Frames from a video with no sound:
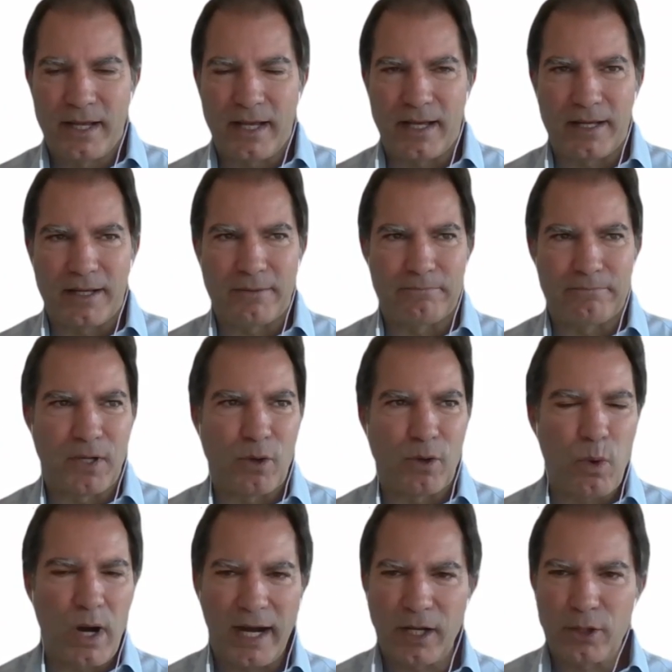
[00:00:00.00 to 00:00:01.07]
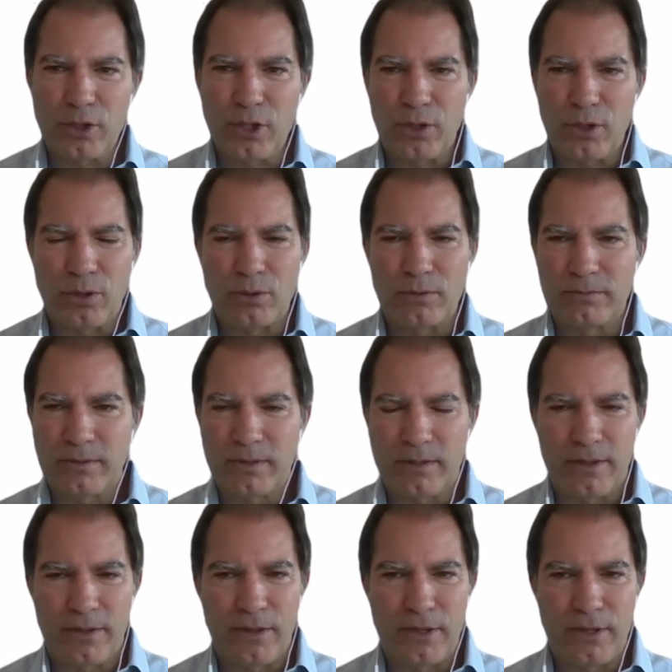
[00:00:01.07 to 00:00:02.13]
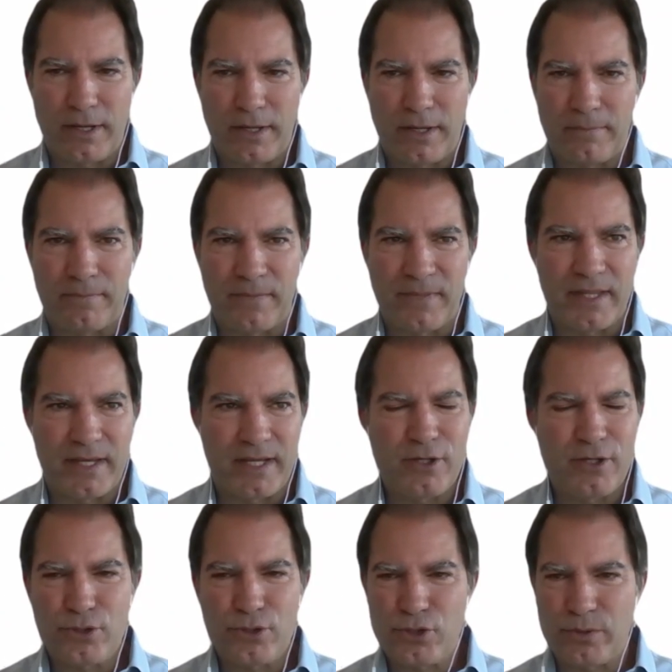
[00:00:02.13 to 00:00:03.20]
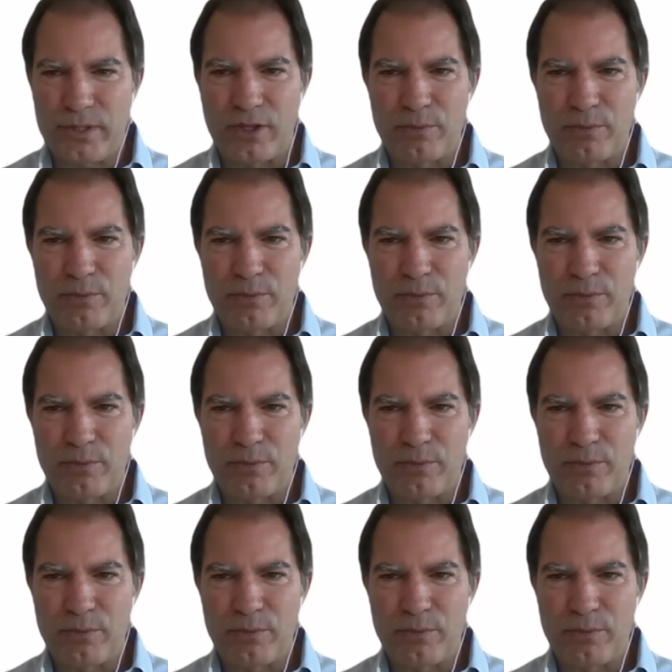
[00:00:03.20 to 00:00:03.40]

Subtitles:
A while ago, the industry,